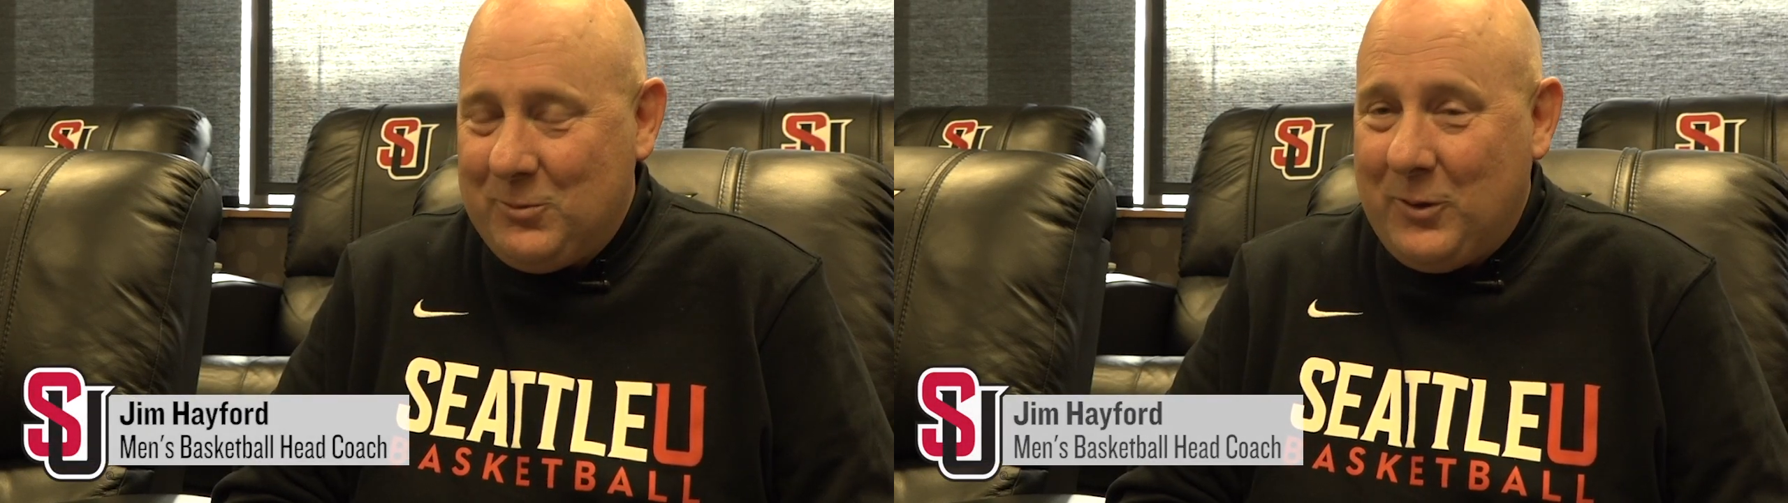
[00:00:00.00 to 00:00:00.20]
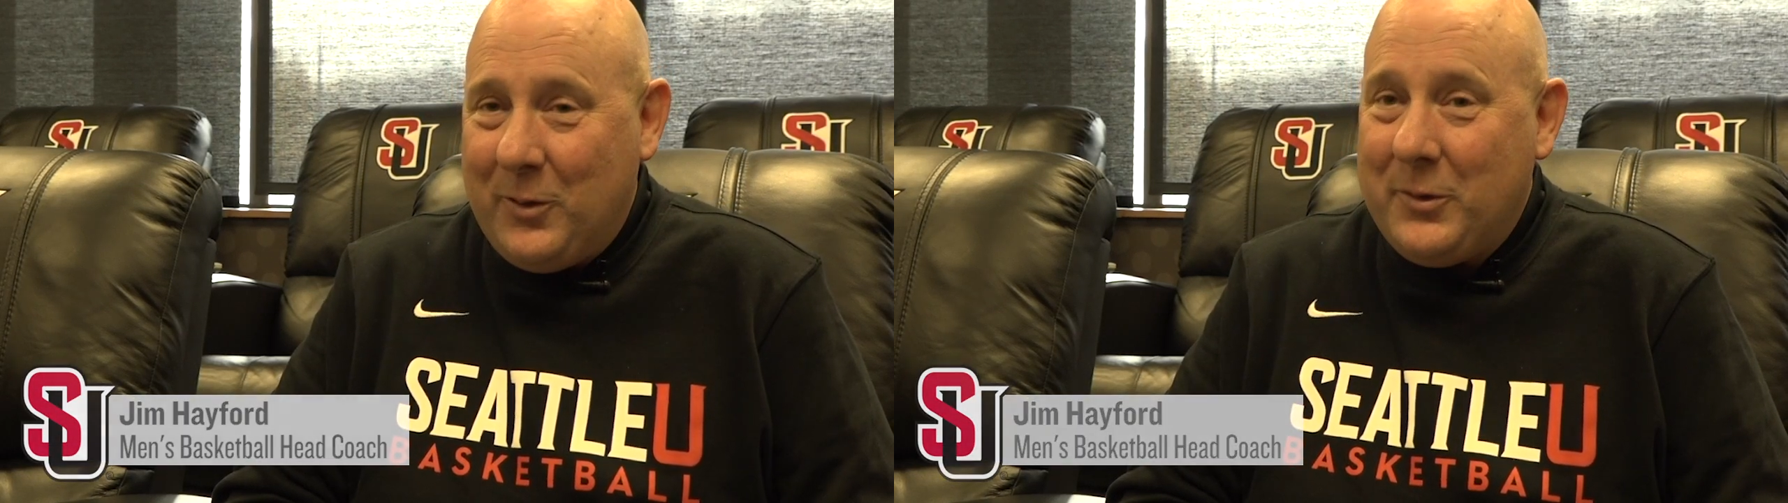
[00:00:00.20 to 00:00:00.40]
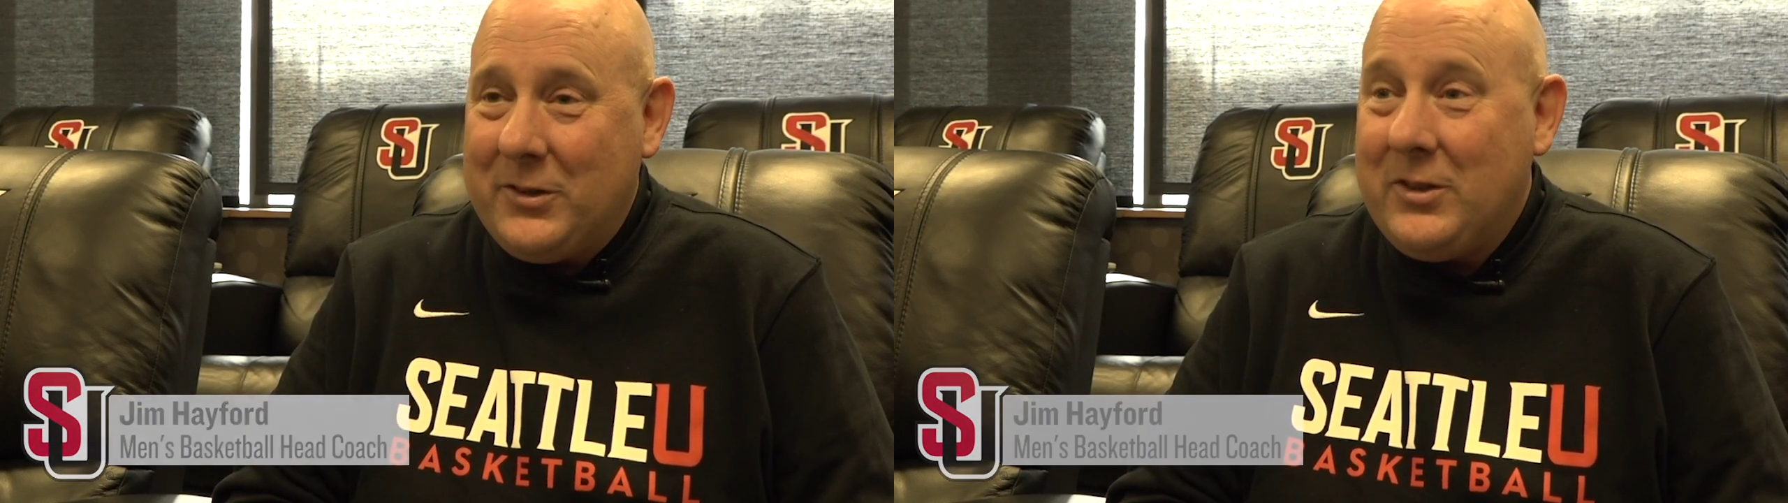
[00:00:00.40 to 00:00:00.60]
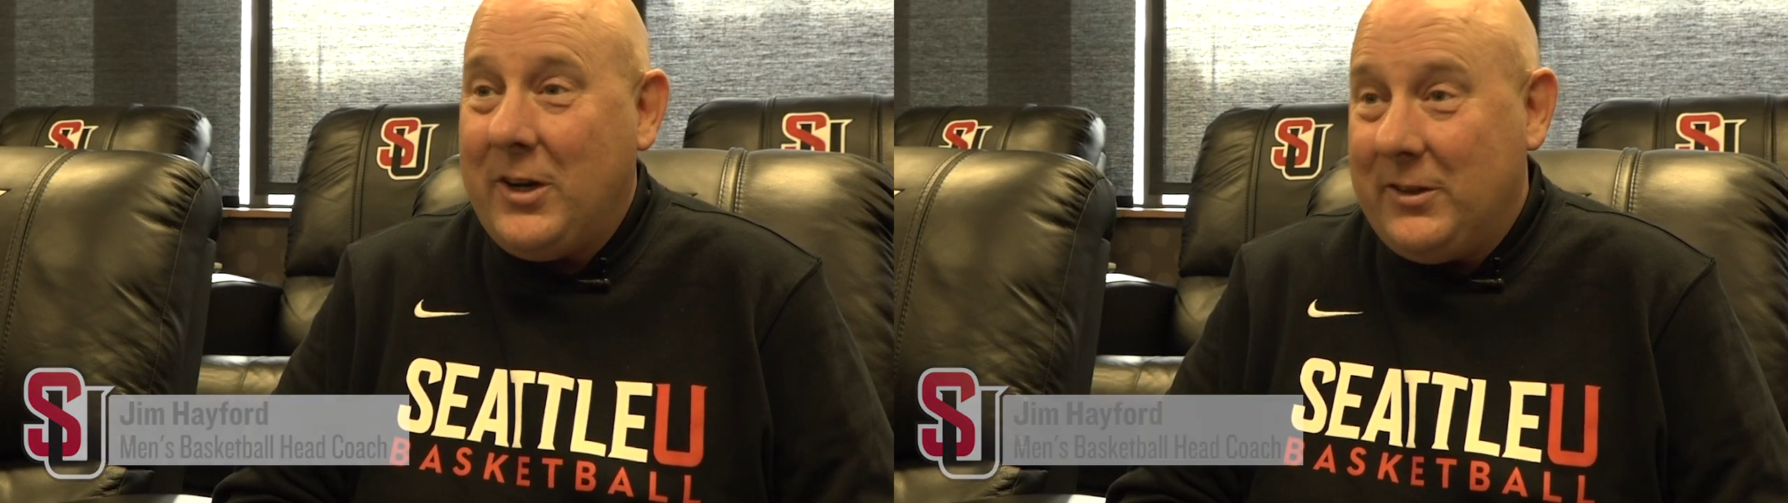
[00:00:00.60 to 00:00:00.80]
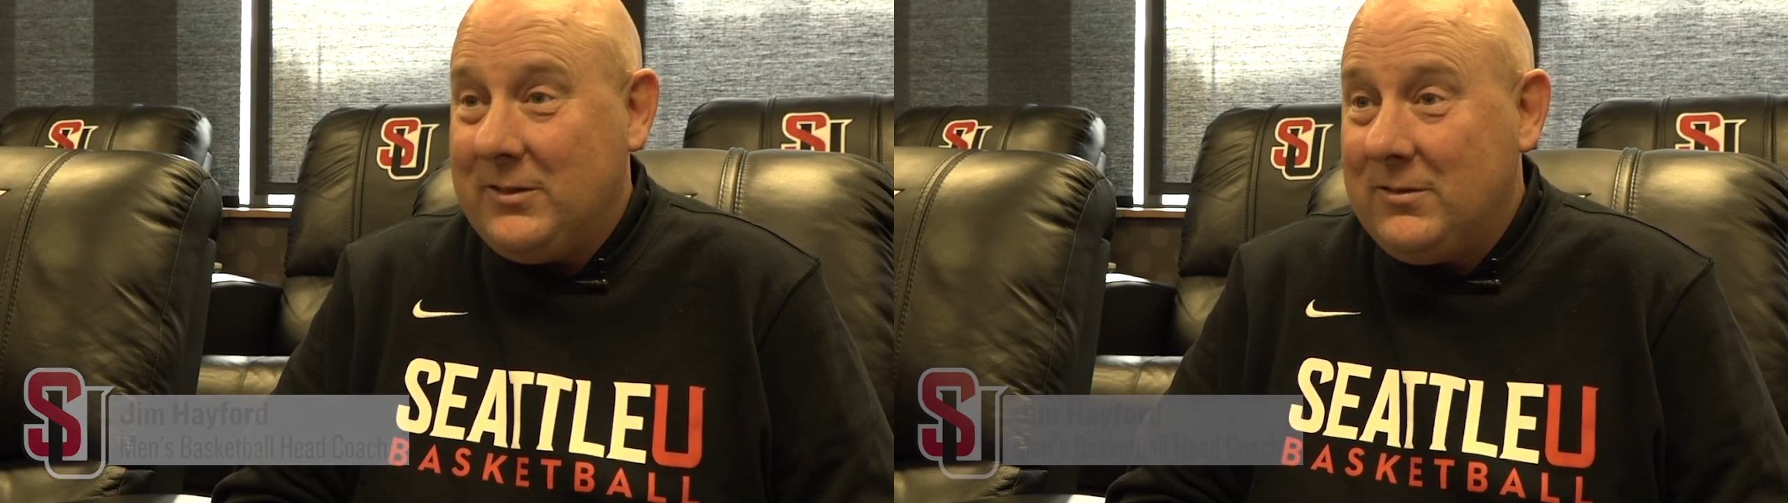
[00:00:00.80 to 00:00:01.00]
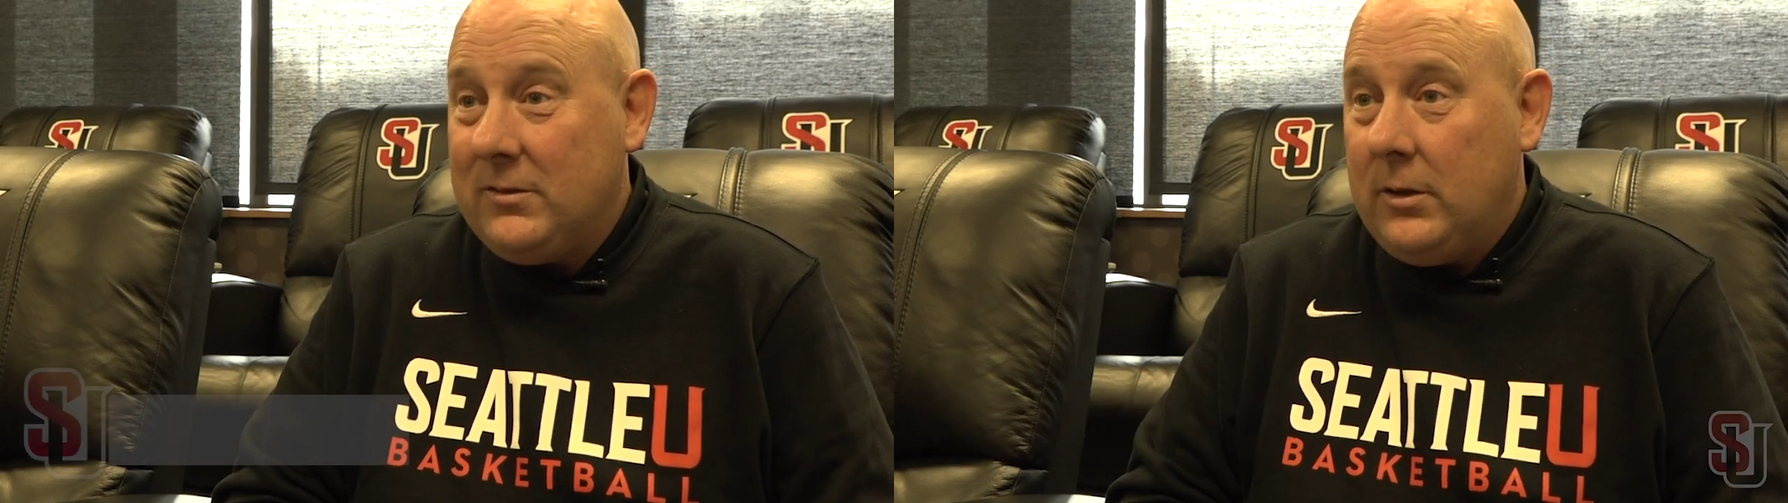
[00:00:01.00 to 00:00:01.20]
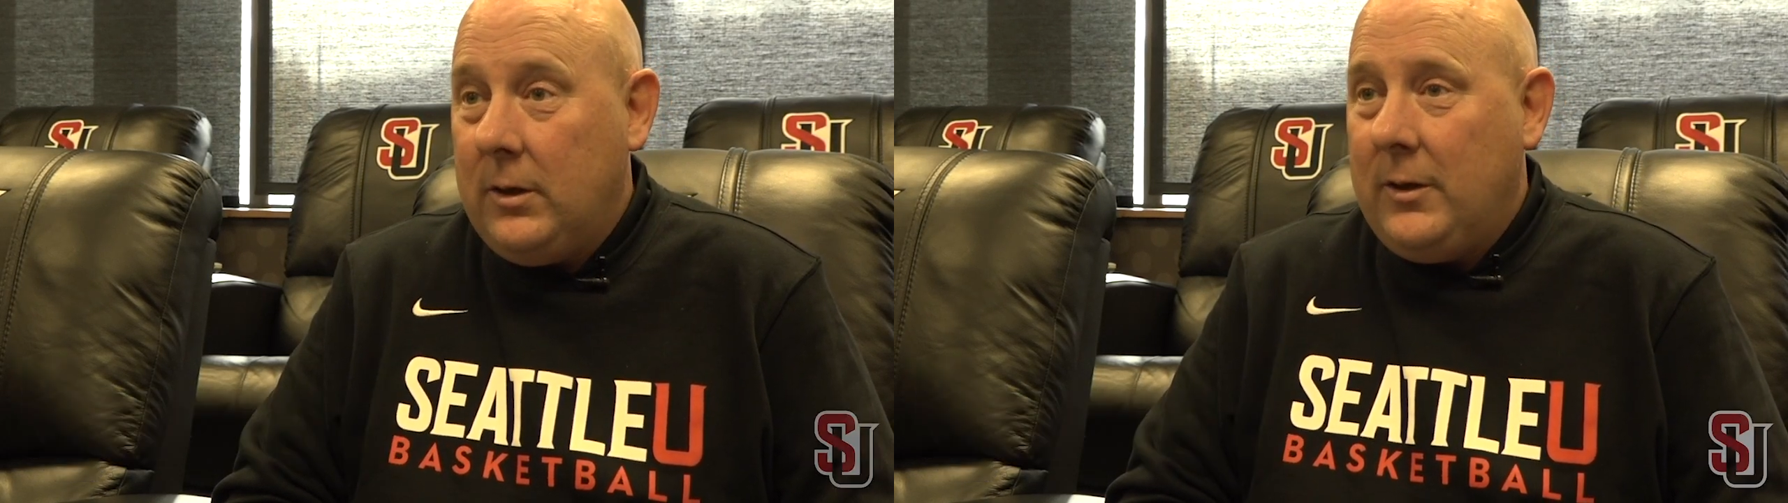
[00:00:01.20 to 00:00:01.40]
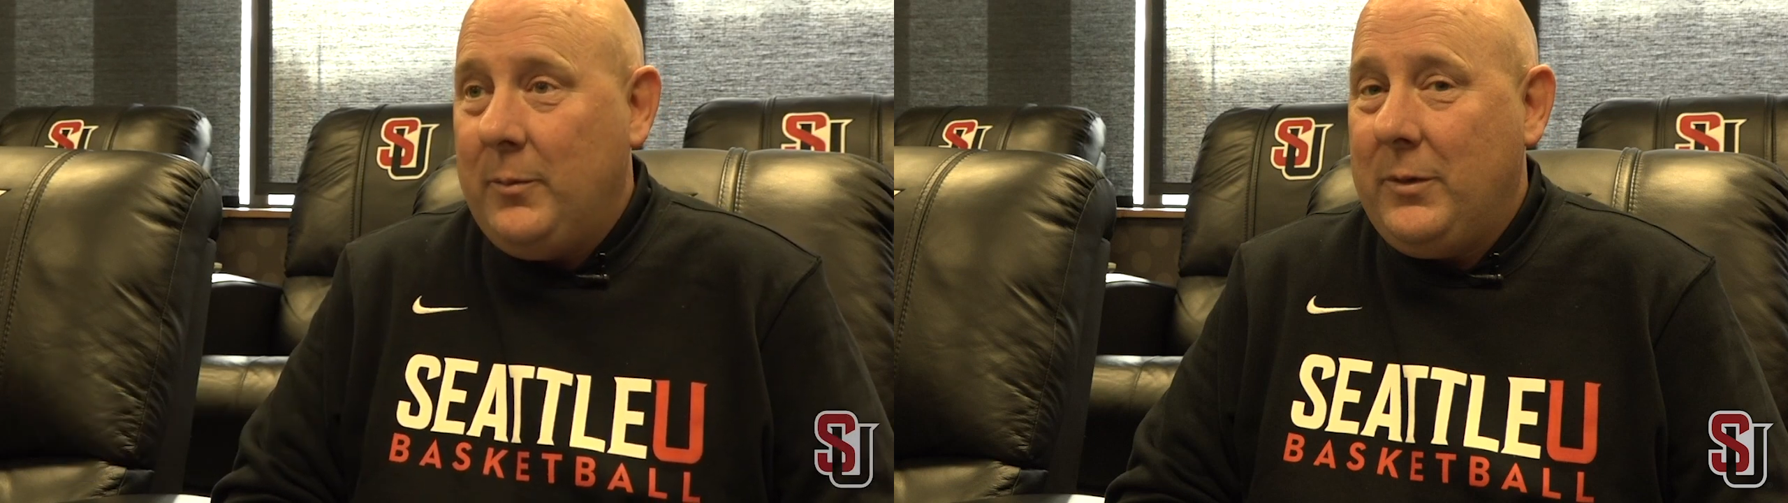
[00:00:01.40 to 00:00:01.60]
Well, I'm excited
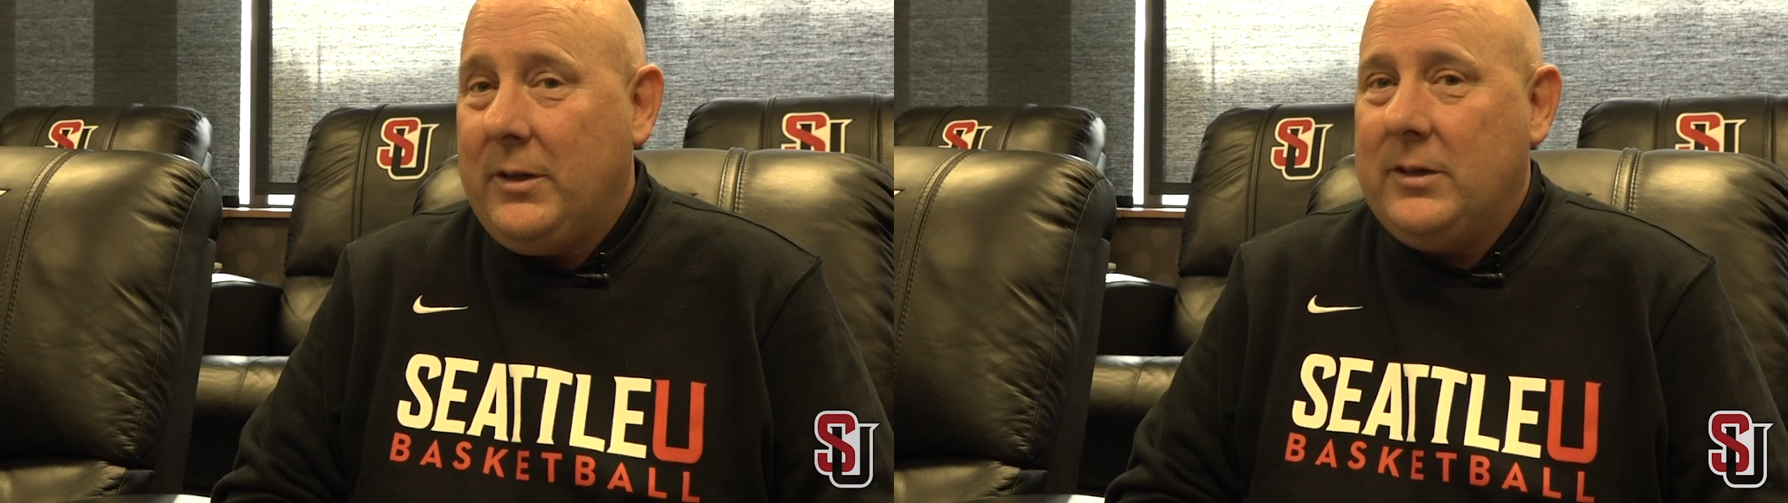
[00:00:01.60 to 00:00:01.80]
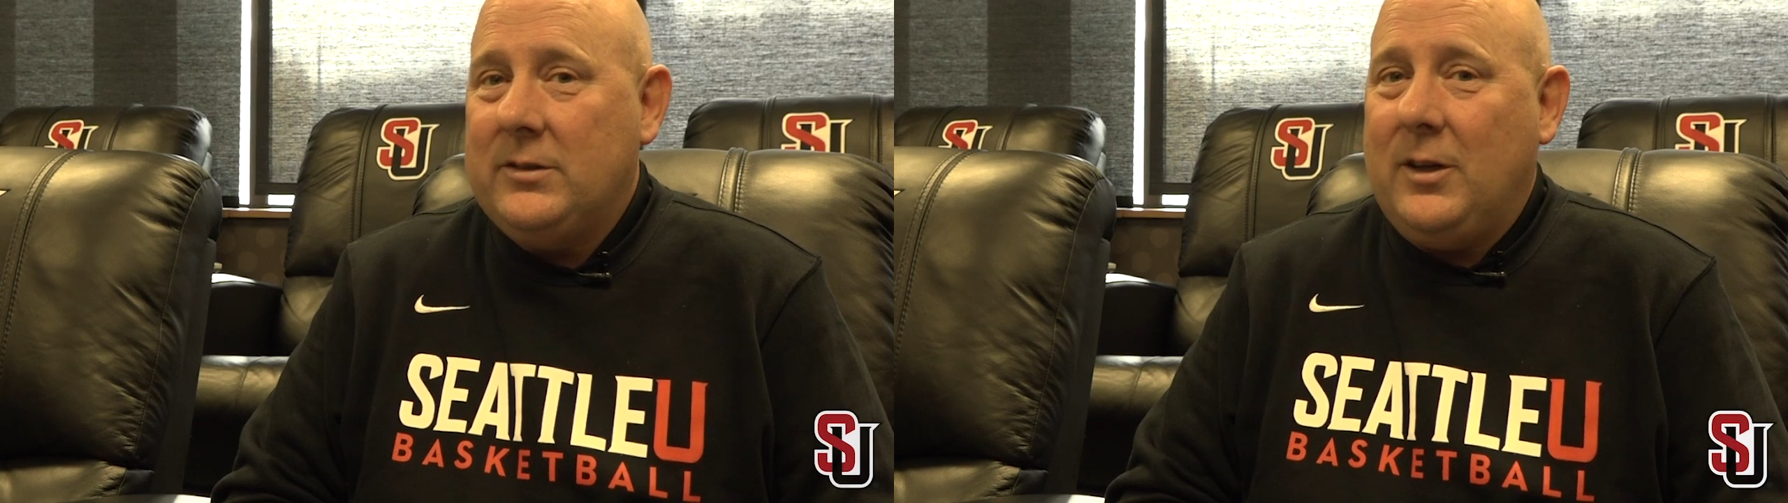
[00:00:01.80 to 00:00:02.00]
because